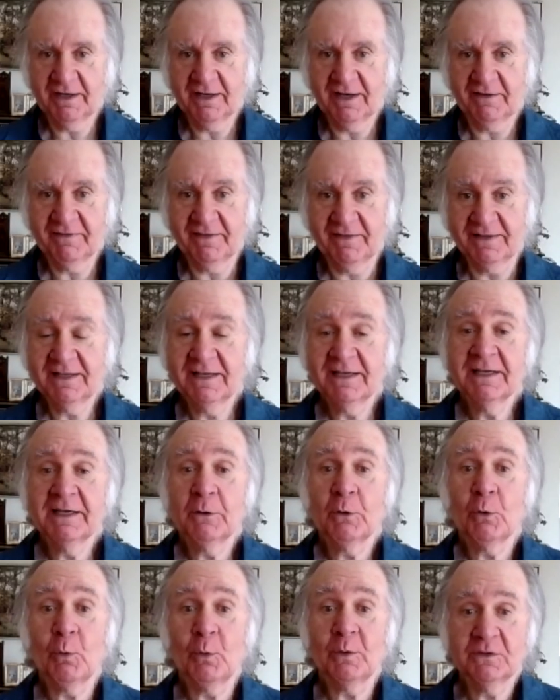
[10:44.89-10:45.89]
I think
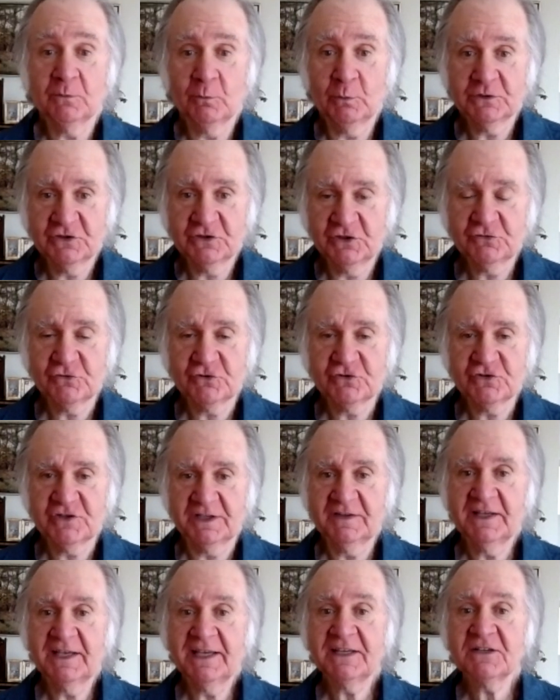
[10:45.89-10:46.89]
what's interesting,
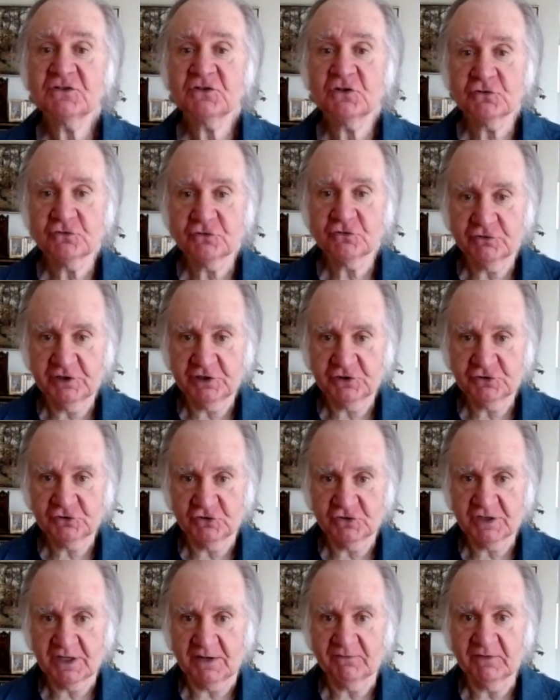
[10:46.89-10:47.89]
the Eastern
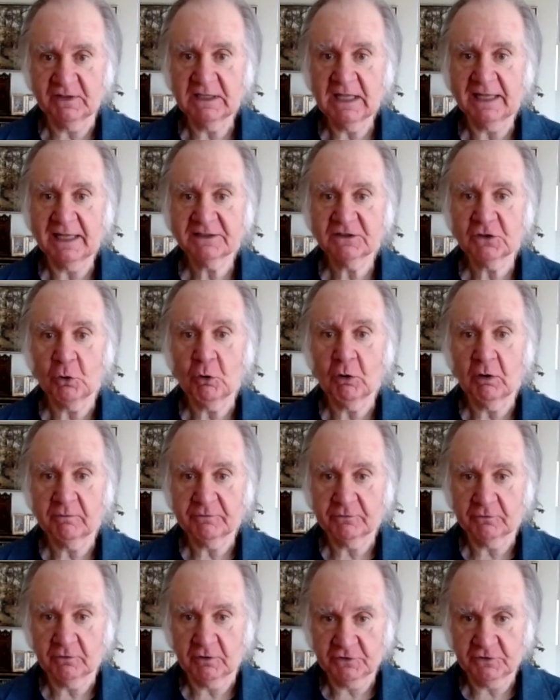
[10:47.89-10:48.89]
traditions have a lot to
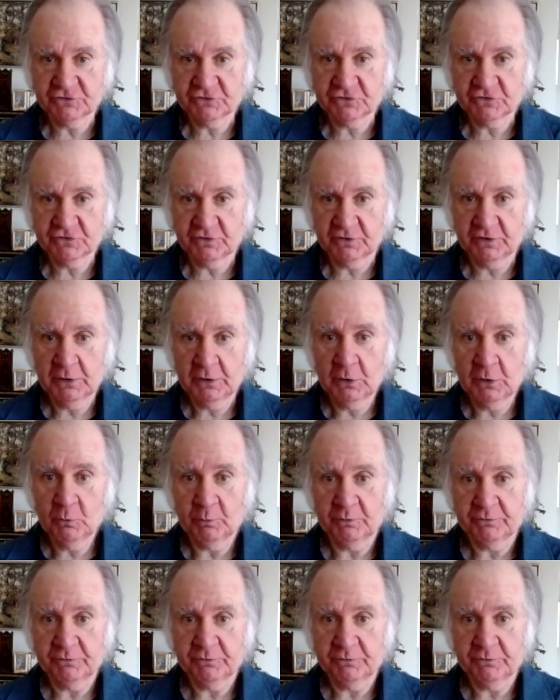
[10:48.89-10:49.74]
offer us, which